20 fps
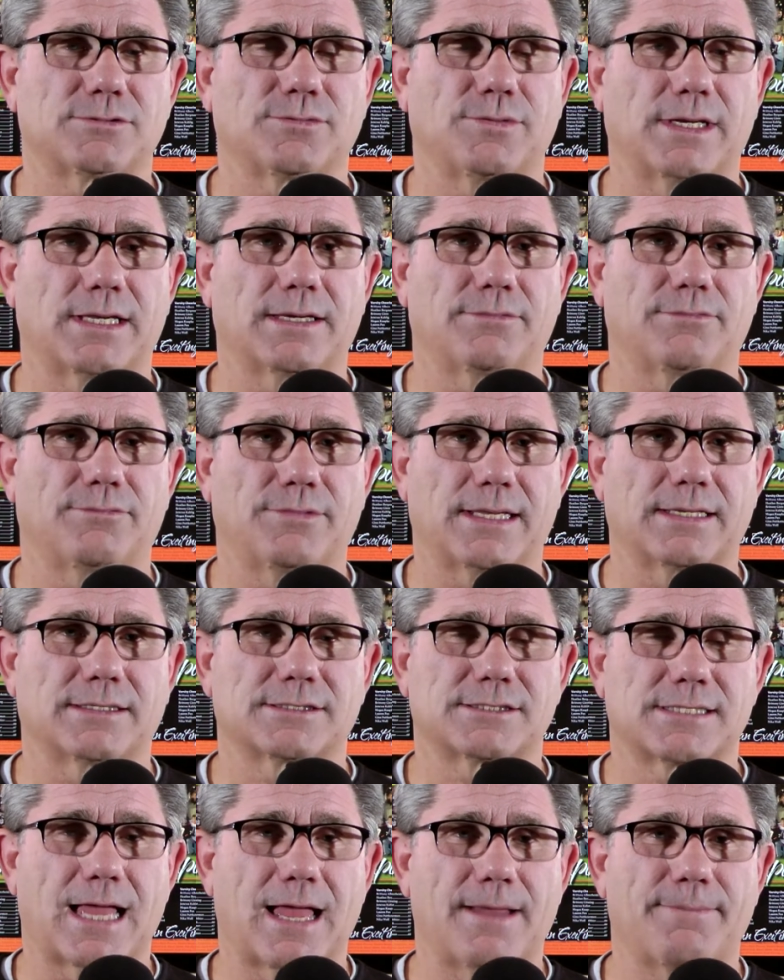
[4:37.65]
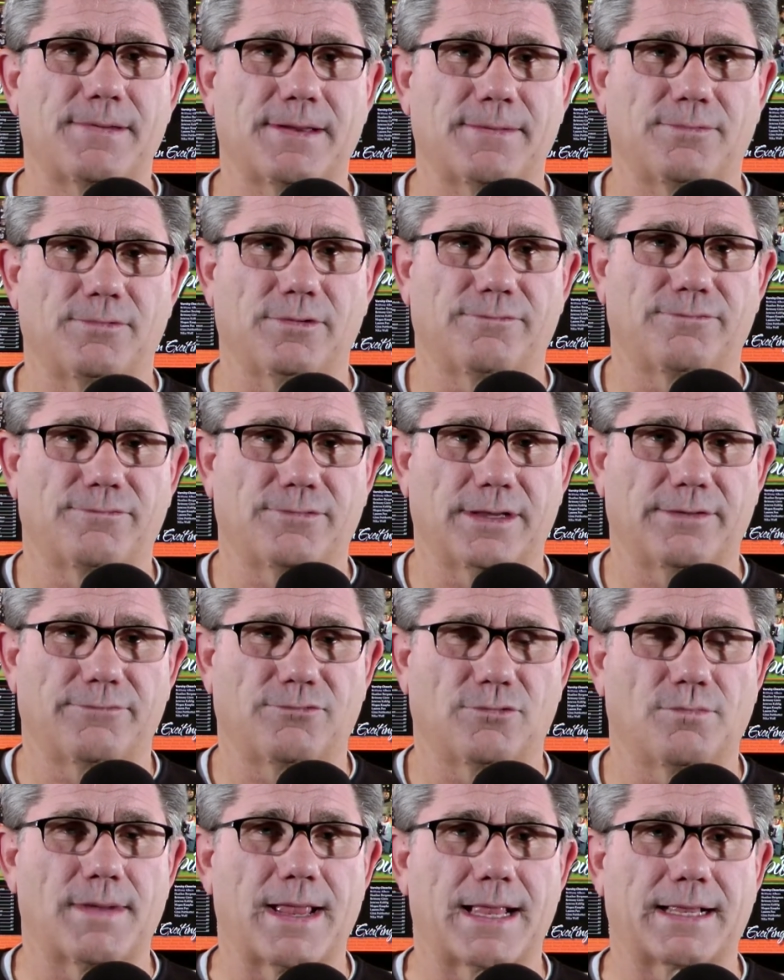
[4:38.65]
we can stop people if
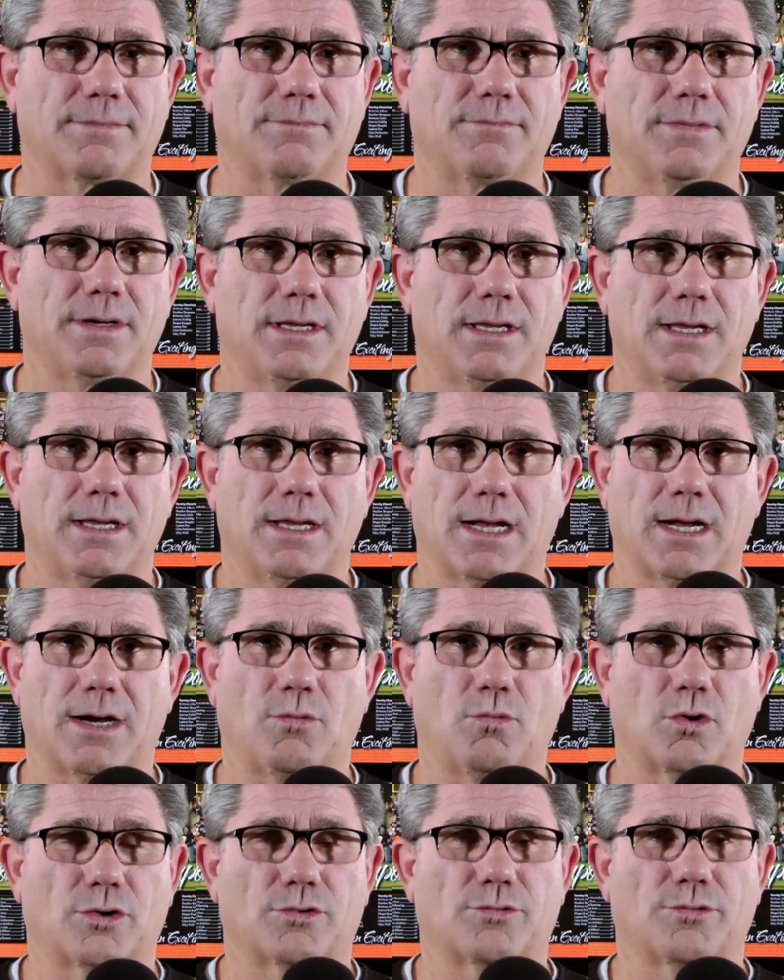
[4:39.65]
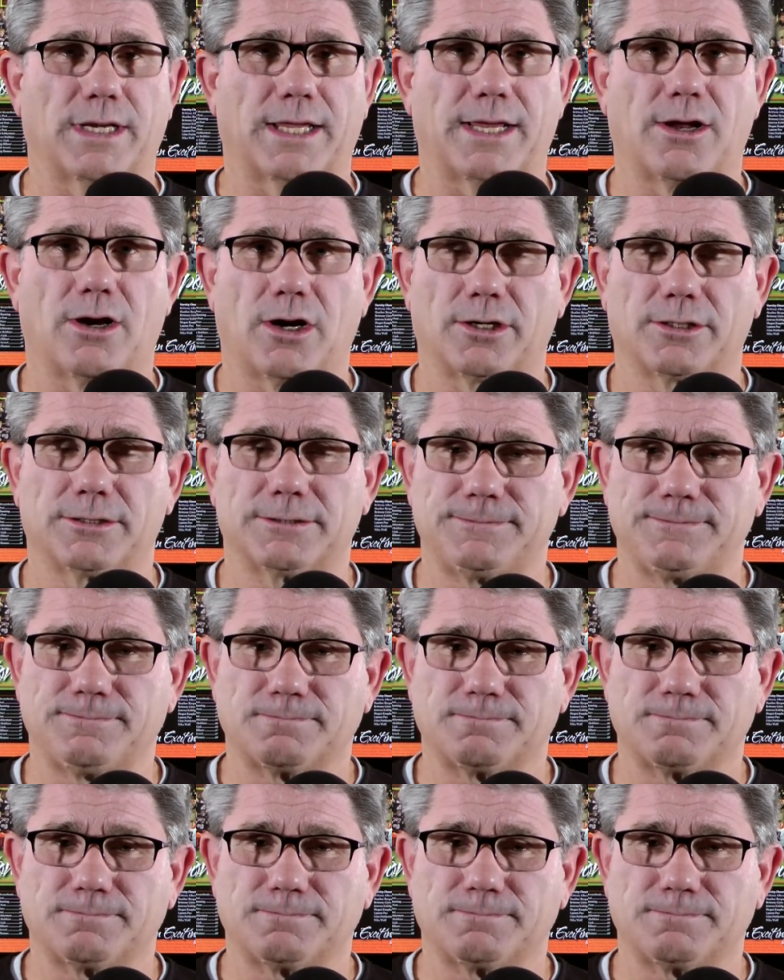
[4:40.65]
we make them work really hard,